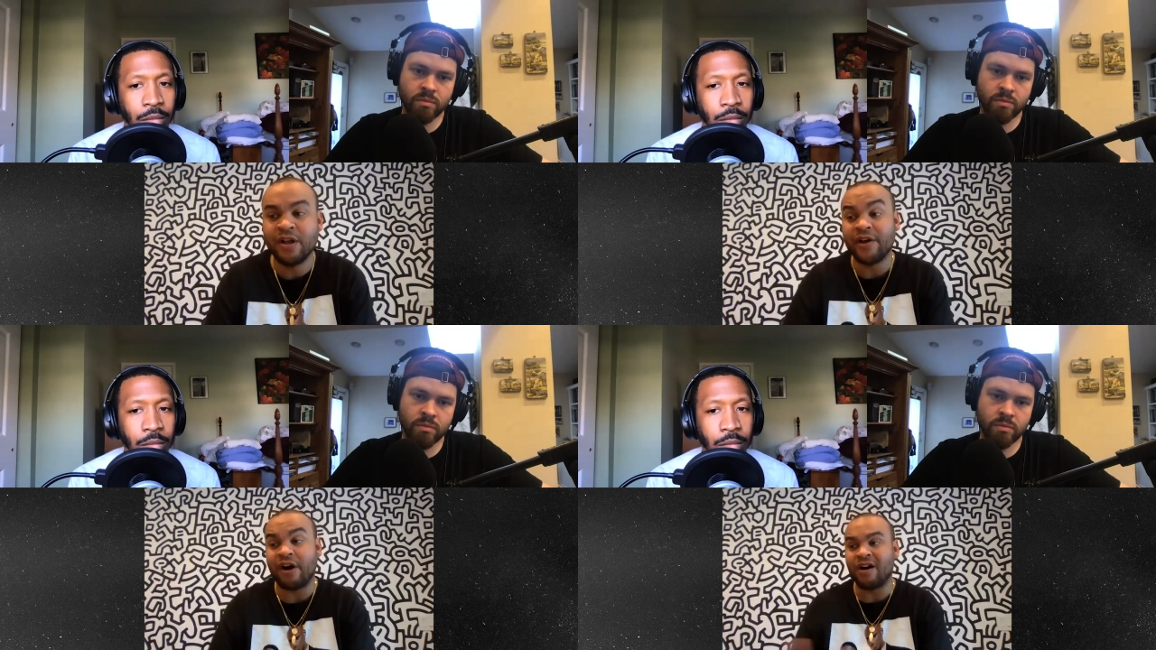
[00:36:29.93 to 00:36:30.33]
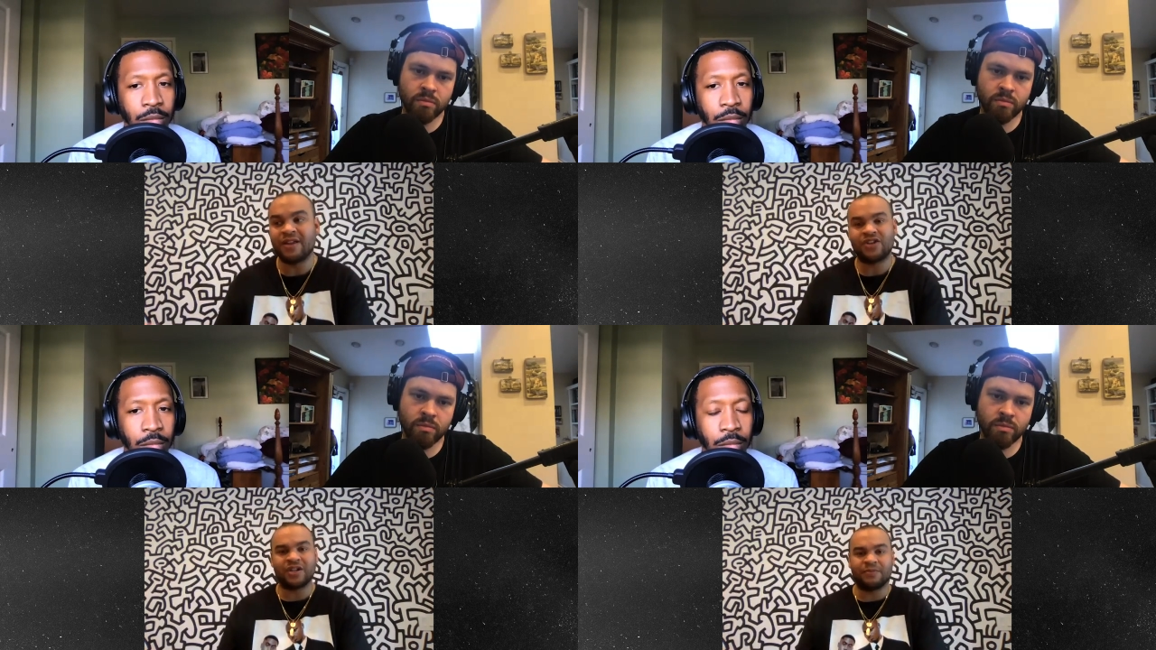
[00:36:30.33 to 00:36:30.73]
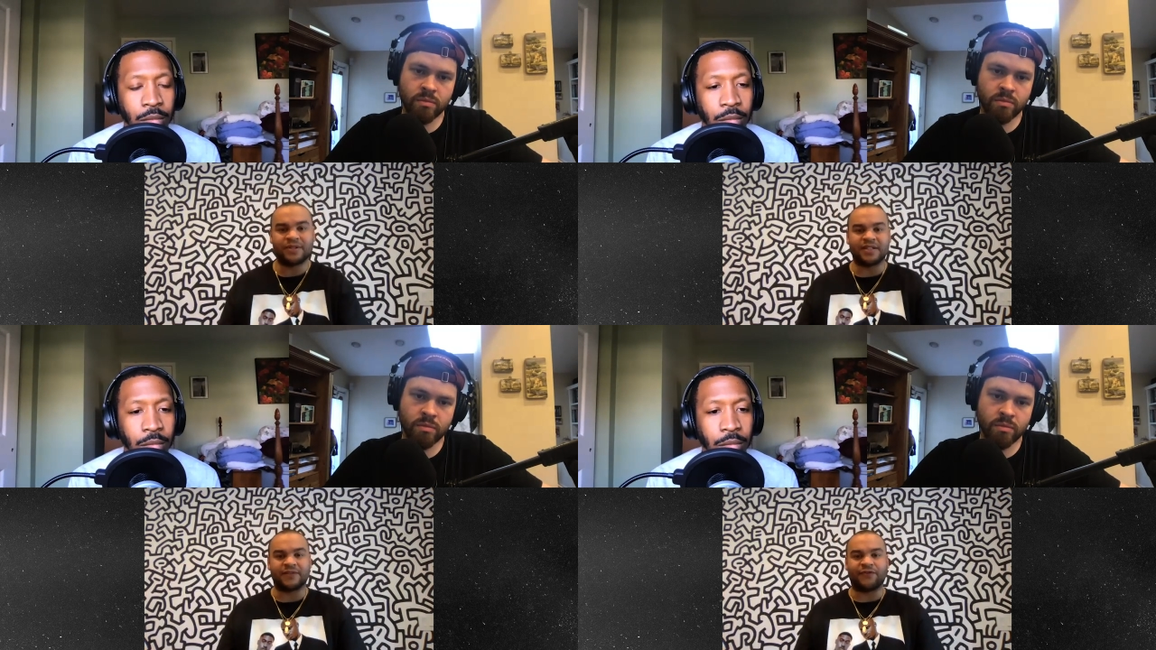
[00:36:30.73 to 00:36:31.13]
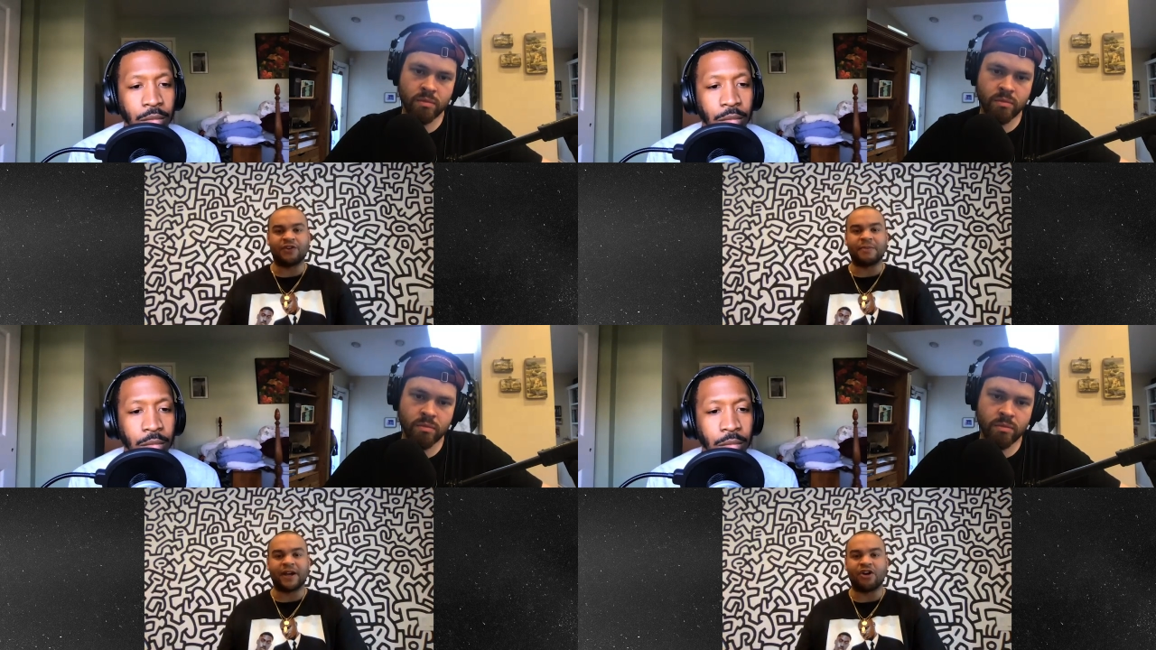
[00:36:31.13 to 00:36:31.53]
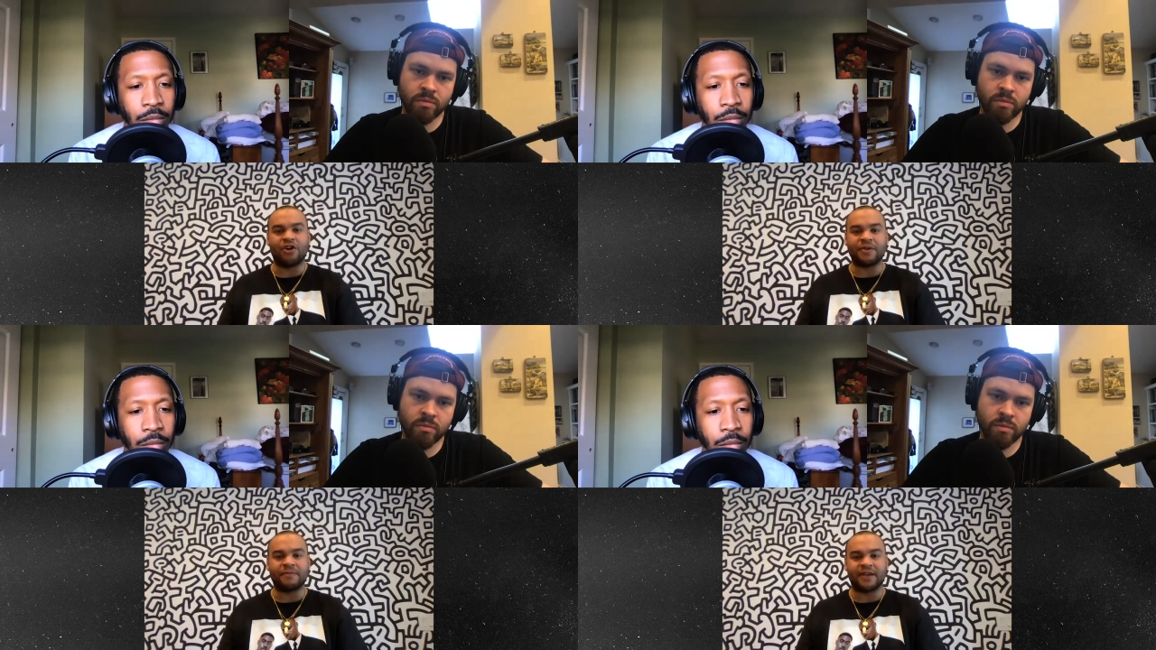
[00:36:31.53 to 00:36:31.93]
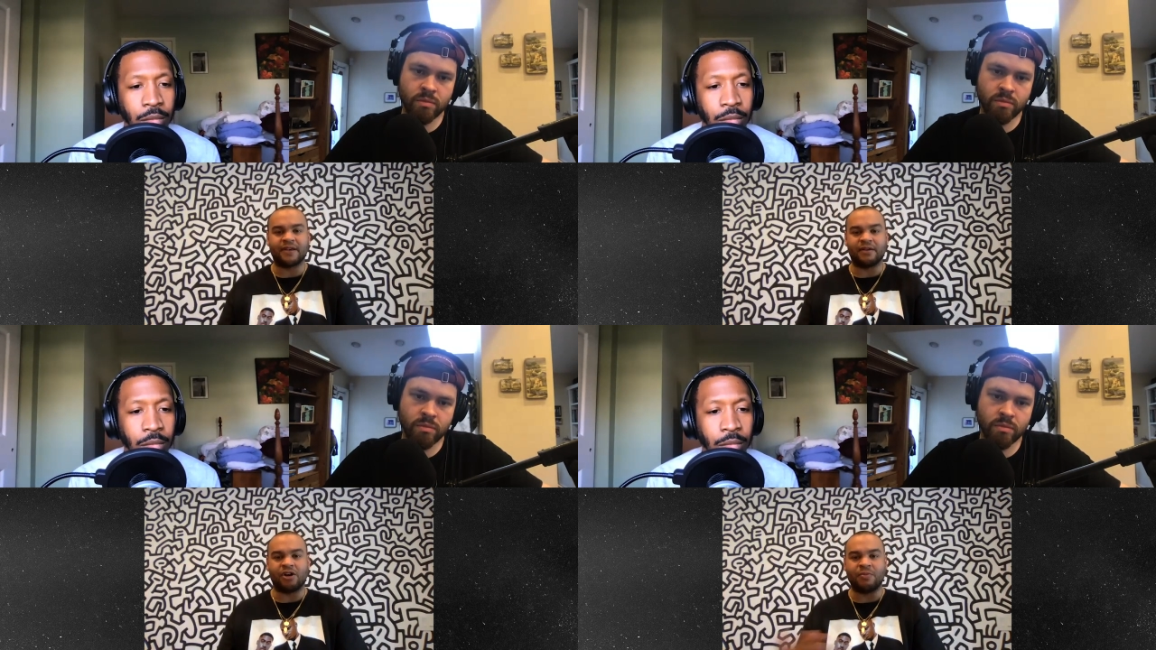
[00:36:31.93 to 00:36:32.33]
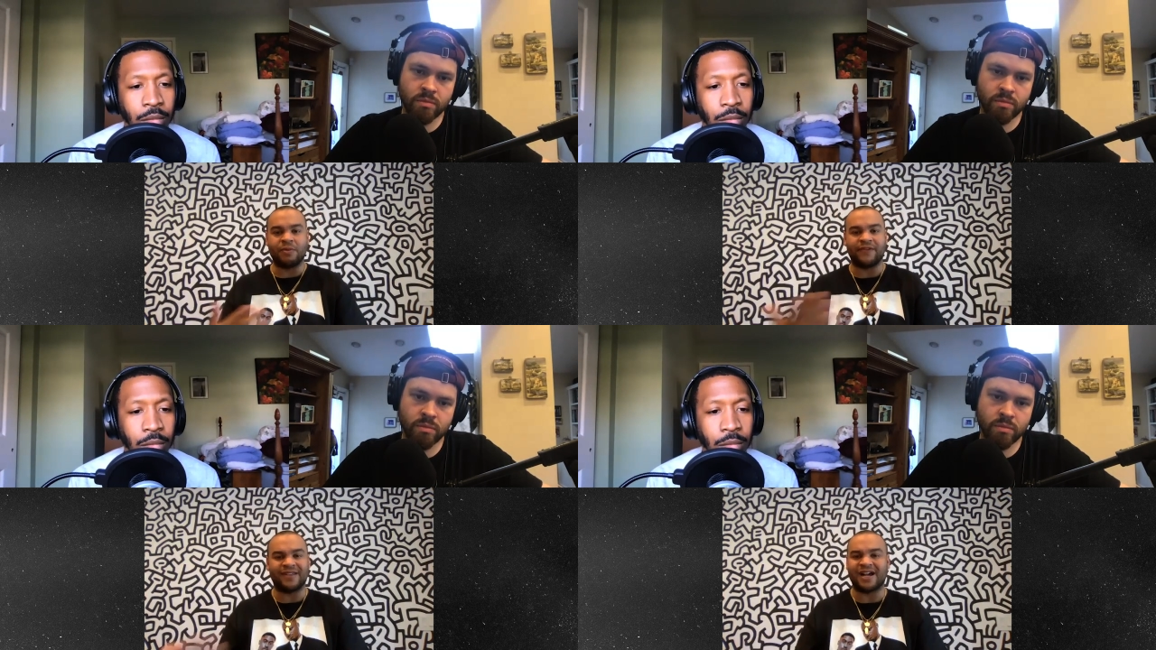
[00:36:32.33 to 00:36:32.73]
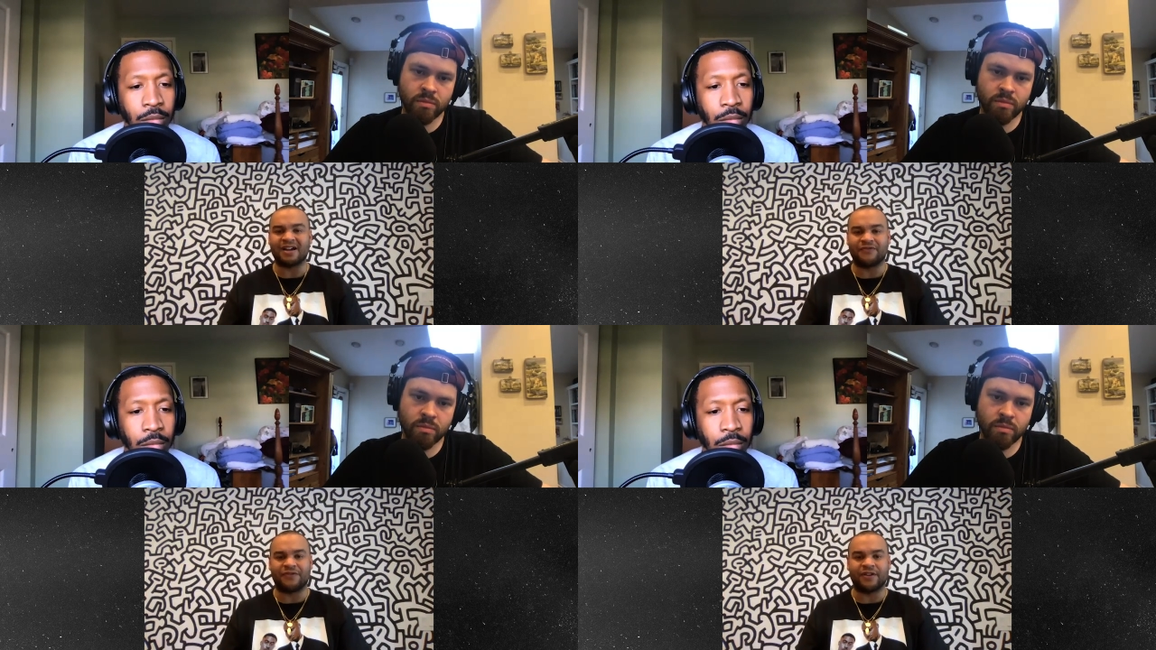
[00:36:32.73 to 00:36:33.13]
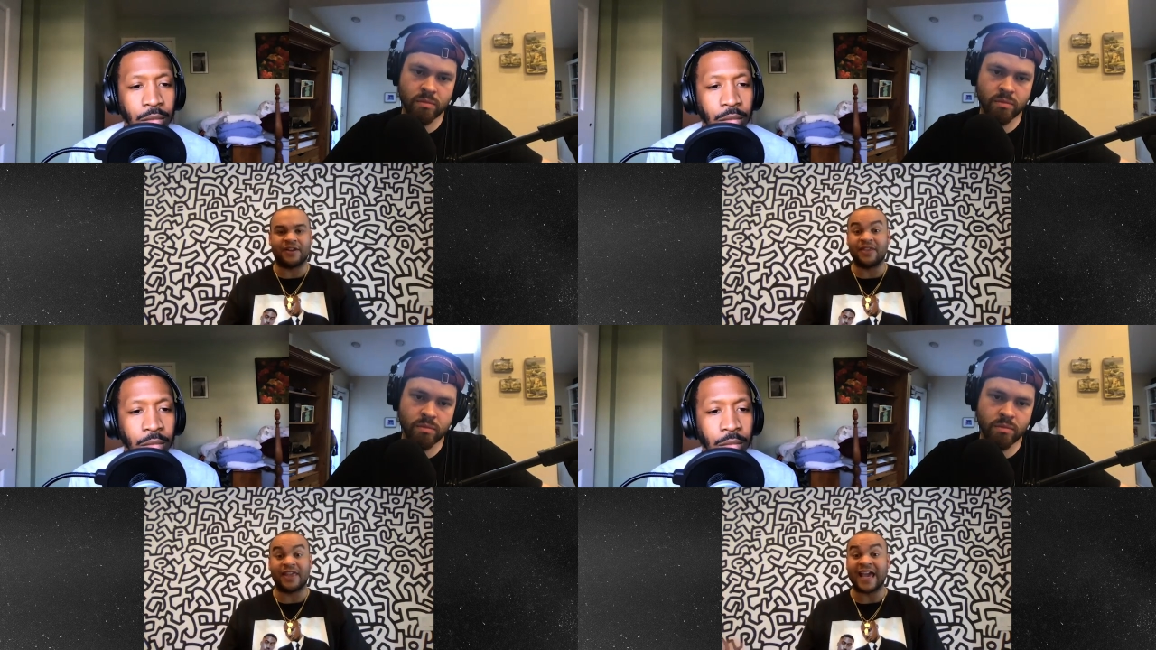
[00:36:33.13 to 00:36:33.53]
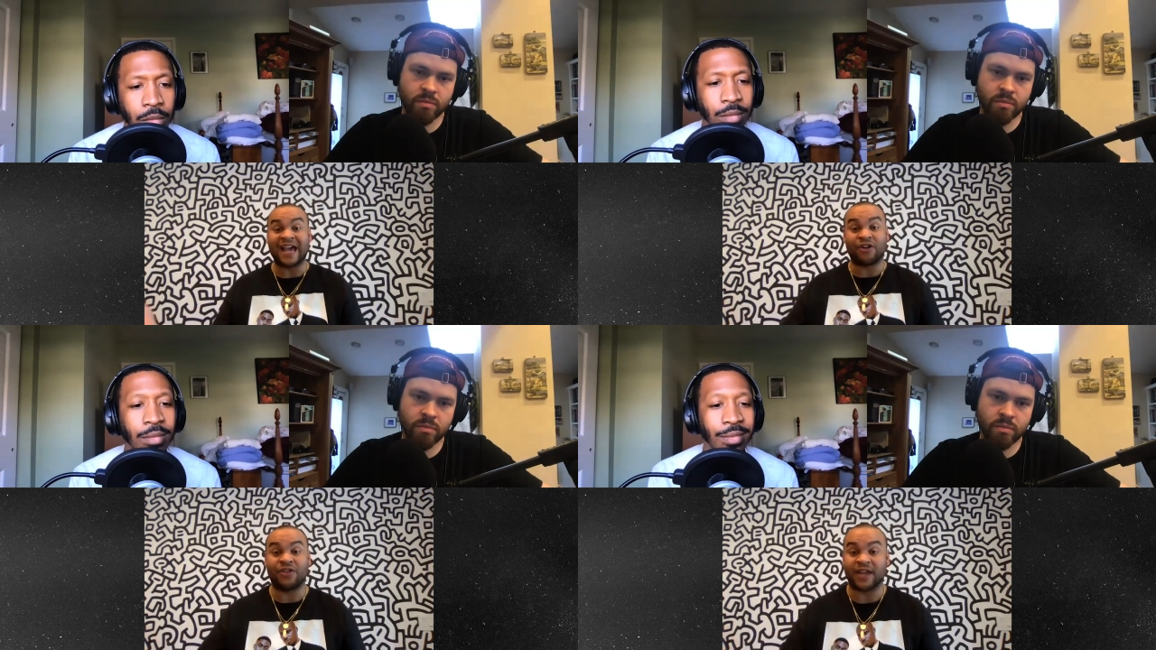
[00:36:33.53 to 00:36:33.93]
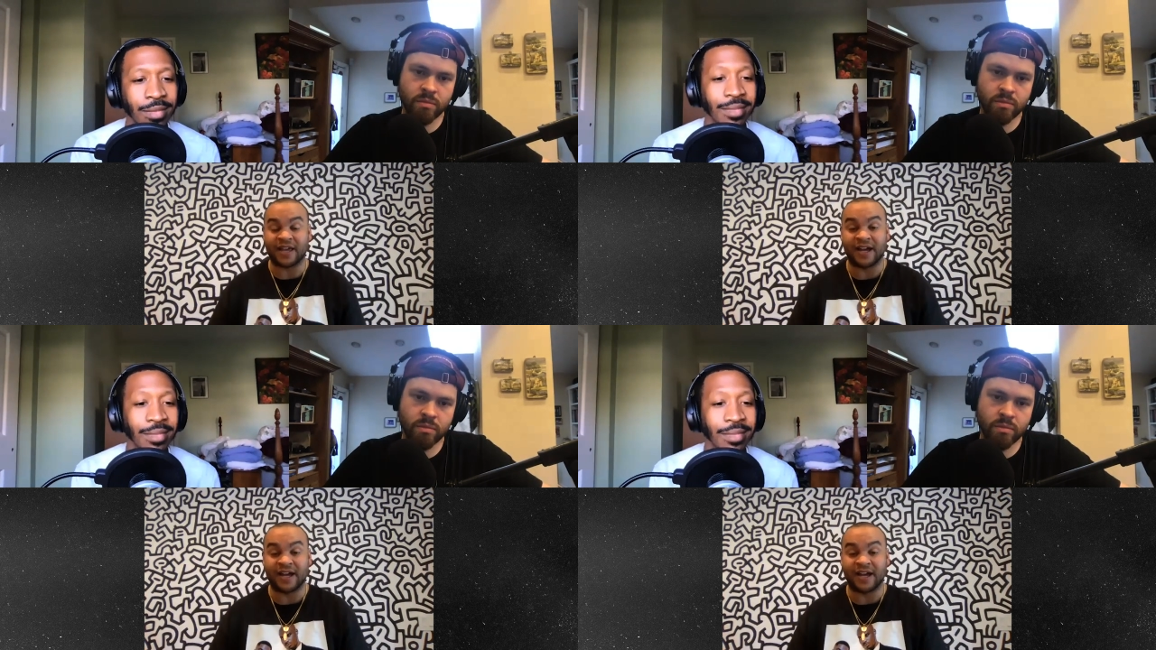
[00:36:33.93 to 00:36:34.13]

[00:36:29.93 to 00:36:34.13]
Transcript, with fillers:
Speaker 1: all that shit was just filmed by a homie videographer, and then they had all that